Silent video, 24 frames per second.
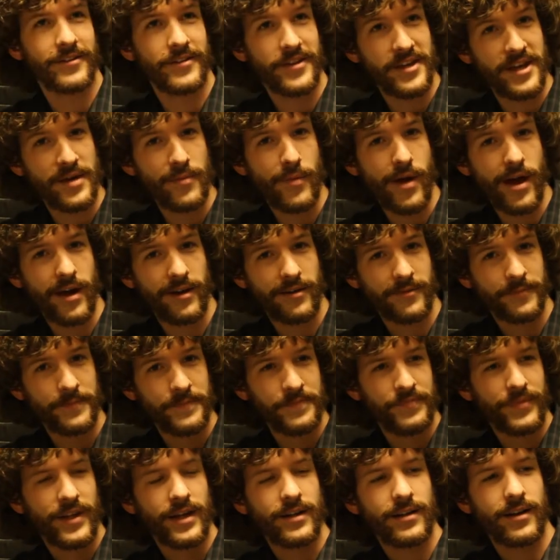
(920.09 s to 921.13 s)
the hitman,
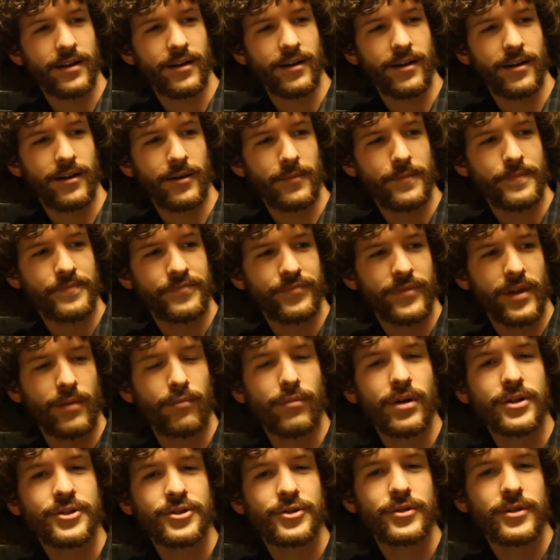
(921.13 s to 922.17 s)
um,
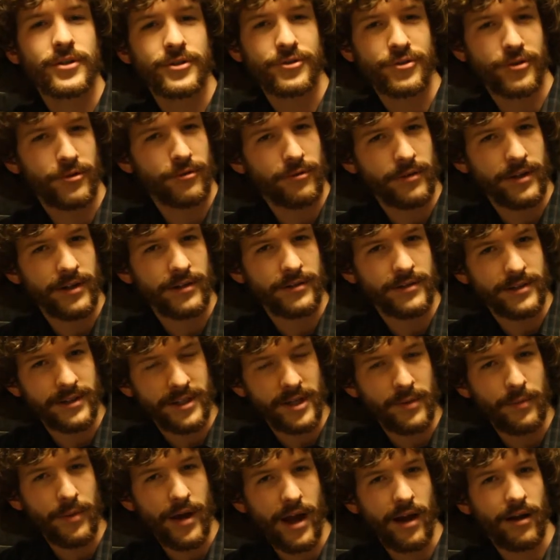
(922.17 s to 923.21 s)
much to his chagrin, to
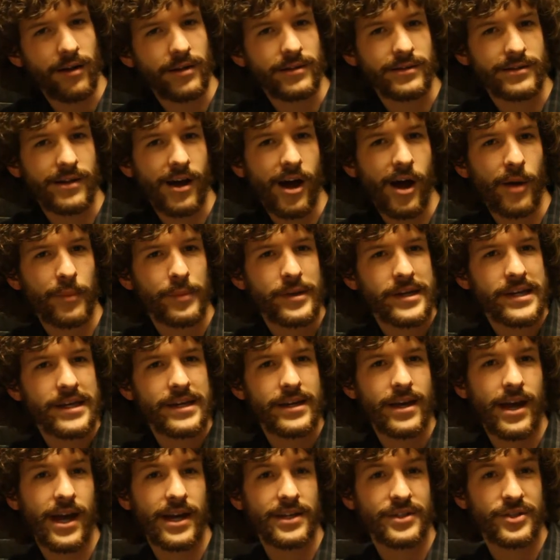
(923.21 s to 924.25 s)
get back on top, he
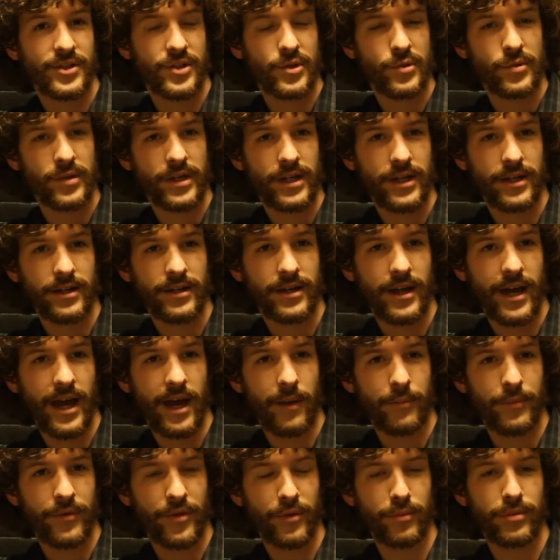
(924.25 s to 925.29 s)
has to
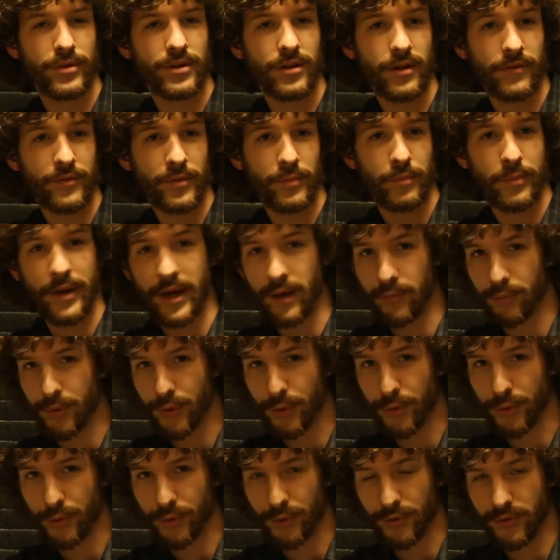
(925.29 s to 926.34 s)
kidnap the beloved pet
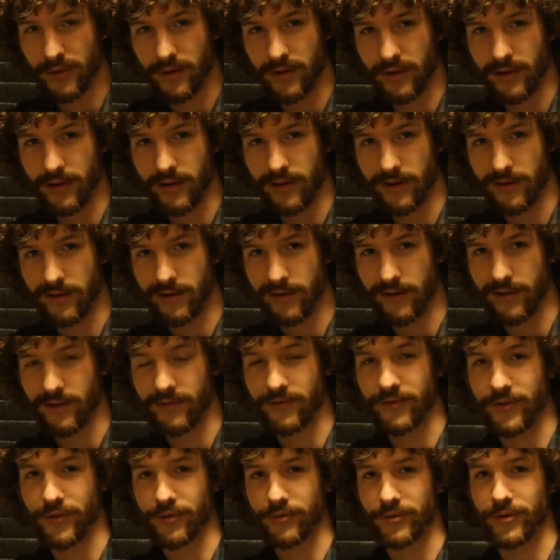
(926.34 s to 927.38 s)
poodle of
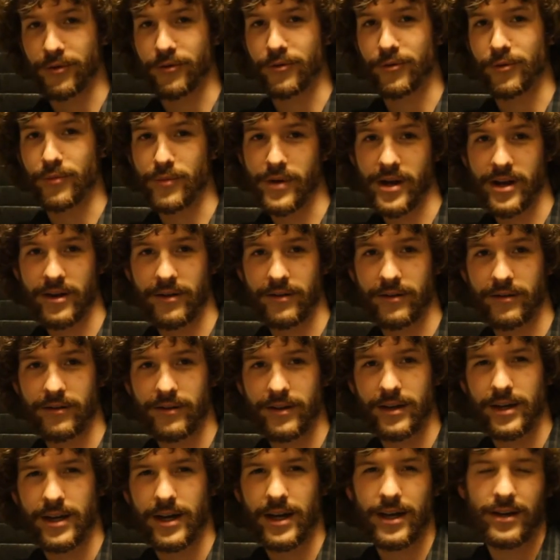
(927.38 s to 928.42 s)
their local mayor.
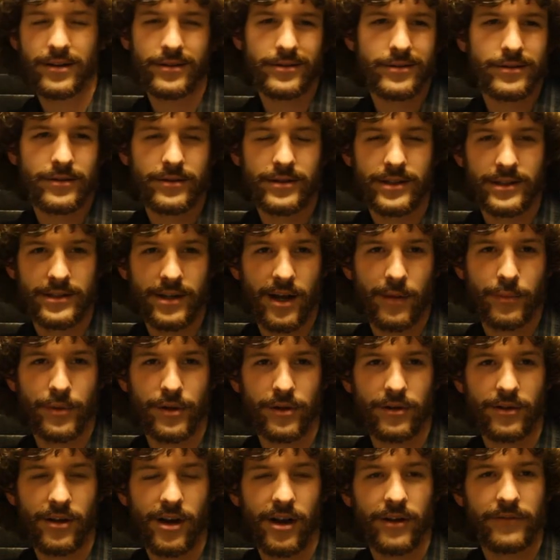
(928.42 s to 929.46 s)
And to top it
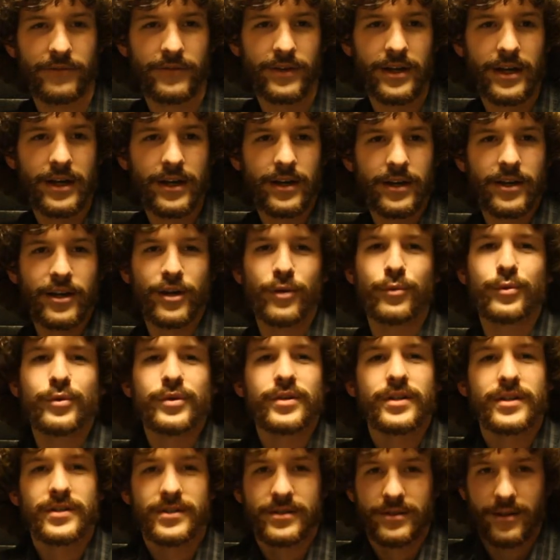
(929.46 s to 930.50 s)
all off, he really
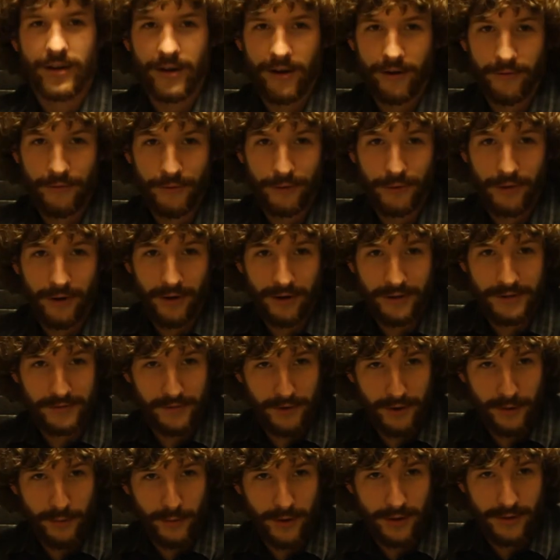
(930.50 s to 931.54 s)
doesn't care for dogs
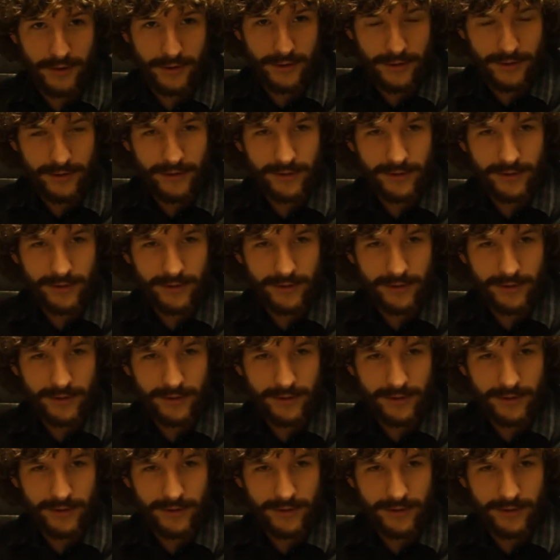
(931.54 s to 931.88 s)
very much.